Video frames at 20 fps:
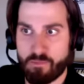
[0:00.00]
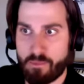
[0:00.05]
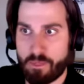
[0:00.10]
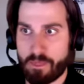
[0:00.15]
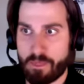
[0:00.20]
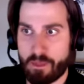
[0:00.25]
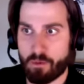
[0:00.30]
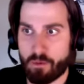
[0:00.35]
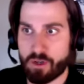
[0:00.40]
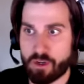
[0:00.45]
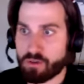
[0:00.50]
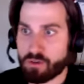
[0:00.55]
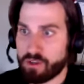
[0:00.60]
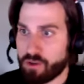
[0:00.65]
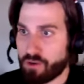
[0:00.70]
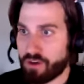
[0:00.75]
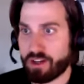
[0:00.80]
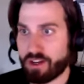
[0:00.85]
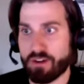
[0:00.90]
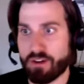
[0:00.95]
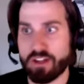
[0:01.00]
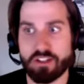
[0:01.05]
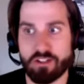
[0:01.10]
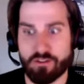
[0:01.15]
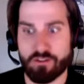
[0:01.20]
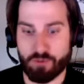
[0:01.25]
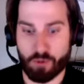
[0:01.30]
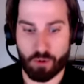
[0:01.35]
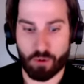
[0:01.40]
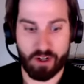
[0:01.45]
Which one do you want to get
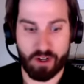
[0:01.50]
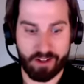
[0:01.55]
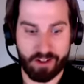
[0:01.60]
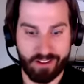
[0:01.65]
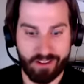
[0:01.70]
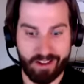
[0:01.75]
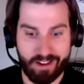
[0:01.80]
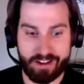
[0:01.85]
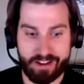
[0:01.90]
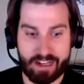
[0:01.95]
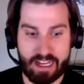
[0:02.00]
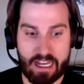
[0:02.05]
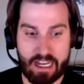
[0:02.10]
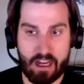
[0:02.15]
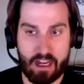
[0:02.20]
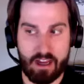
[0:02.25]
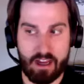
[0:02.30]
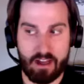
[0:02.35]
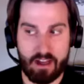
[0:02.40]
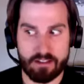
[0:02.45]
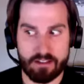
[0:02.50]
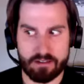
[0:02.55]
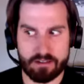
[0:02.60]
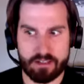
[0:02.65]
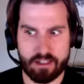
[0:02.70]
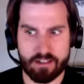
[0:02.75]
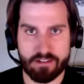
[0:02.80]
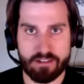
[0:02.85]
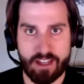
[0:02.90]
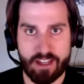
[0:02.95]
registered for? And you're like,
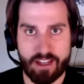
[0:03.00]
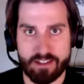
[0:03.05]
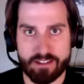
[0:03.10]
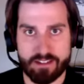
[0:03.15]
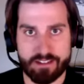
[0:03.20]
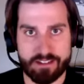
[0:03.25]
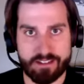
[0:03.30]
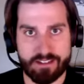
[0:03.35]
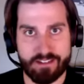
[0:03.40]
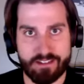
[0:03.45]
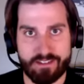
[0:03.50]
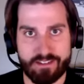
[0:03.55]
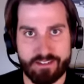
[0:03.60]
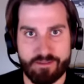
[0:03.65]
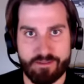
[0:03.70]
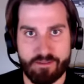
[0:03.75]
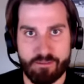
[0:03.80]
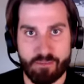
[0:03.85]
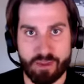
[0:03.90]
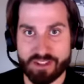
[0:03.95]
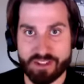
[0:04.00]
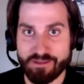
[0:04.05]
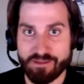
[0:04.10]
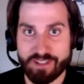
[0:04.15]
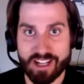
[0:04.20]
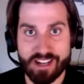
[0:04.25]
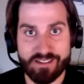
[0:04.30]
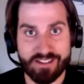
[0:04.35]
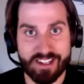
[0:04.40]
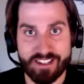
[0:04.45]
sales tax? But
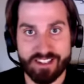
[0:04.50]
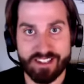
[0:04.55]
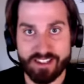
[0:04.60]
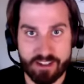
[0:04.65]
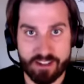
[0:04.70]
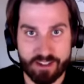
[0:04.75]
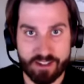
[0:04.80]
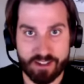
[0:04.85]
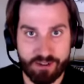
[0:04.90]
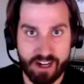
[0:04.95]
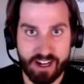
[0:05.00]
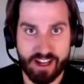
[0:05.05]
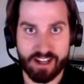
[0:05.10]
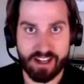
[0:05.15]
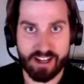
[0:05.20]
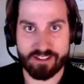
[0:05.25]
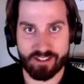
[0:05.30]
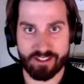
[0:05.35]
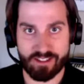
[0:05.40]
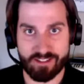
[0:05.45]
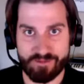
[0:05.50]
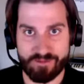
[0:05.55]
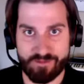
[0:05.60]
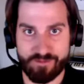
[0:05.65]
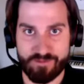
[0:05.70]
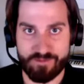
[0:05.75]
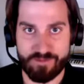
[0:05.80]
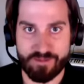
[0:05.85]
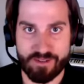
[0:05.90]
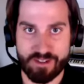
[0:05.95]
sometimes that's not the right answer.
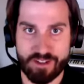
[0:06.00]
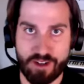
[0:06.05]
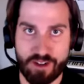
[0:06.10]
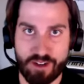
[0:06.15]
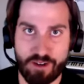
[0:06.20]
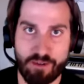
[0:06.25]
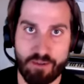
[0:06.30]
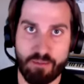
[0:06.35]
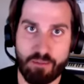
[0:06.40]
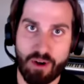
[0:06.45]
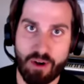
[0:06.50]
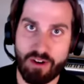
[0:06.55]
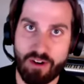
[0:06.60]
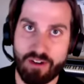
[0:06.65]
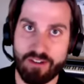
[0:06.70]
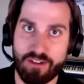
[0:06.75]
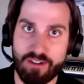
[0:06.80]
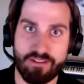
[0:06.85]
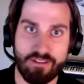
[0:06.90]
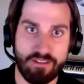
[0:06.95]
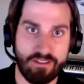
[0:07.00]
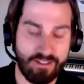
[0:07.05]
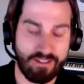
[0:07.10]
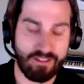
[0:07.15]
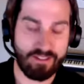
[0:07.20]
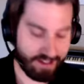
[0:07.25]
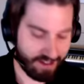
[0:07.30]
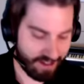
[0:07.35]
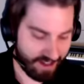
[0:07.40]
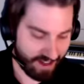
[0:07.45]
So Paul,
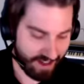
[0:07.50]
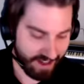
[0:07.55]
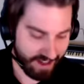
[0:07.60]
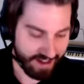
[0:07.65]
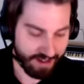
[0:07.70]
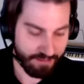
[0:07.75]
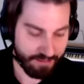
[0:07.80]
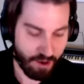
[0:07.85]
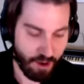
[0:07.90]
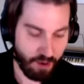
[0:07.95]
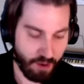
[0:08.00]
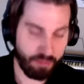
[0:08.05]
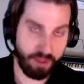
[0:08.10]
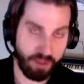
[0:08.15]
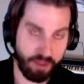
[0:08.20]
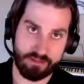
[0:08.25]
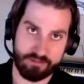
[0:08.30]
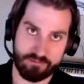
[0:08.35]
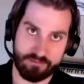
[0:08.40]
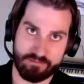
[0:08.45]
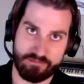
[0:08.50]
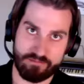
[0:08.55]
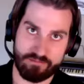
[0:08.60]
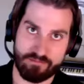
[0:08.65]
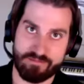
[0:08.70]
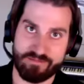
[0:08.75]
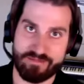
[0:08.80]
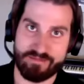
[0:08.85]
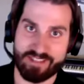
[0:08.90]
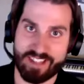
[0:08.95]
I am hoping
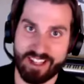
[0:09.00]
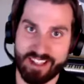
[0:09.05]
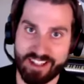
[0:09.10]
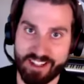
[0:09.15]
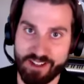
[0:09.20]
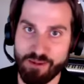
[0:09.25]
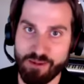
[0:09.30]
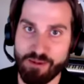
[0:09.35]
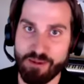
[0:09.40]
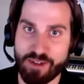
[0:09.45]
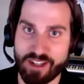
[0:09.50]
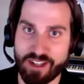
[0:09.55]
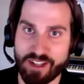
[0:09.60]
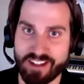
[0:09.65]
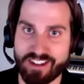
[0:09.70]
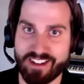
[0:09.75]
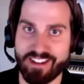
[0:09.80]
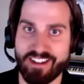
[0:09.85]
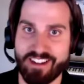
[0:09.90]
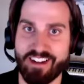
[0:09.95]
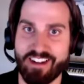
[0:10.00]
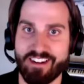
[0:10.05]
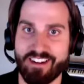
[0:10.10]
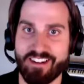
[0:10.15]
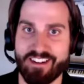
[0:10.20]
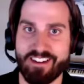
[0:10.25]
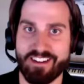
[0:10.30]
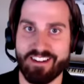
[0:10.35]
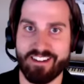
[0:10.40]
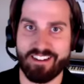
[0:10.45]
that you can
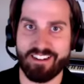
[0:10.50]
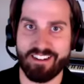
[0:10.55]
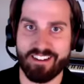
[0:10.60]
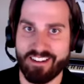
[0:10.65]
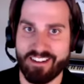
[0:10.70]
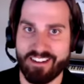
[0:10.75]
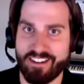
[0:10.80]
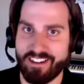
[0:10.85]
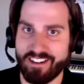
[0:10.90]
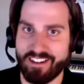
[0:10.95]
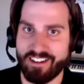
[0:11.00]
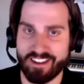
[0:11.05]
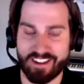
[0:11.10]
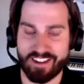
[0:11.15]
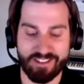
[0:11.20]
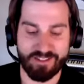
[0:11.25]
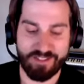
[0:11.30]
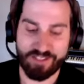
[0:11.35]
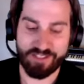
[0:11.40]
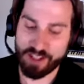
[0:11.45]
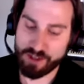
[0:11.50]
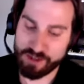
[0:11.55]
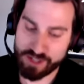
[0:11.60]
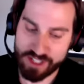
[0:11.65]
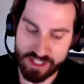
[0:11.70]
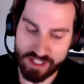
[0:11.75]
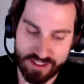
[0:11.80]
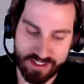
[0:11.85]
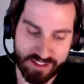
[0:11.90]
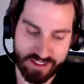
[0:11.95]
clear the
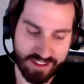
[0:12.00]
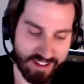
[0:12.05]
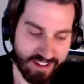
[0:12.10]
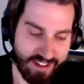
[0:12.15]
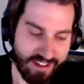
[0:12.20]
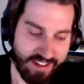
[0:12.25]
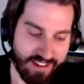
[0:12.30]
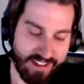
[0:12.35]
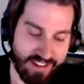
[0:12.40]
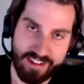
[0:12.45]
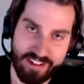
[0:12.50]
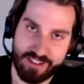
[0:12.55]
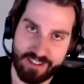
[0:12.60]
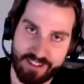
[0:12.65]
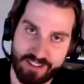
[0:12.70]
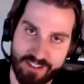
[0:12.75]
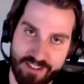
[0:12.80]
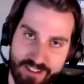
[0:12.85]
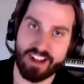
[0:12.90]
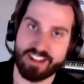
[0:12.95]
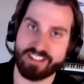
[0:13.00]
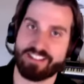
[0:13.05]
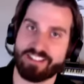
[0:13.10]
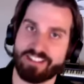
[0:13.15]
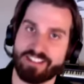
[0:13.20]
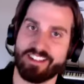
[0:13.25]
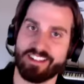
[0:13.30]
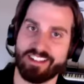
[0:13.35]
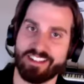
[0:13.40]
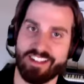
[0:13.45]
confusion for
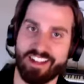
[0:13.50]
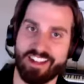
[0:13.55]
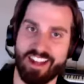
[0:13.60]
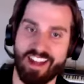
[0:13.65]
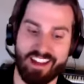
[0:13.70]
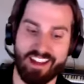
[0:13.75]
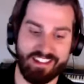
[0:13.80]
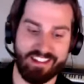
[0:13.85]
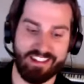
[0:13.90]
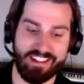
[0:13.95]
us today.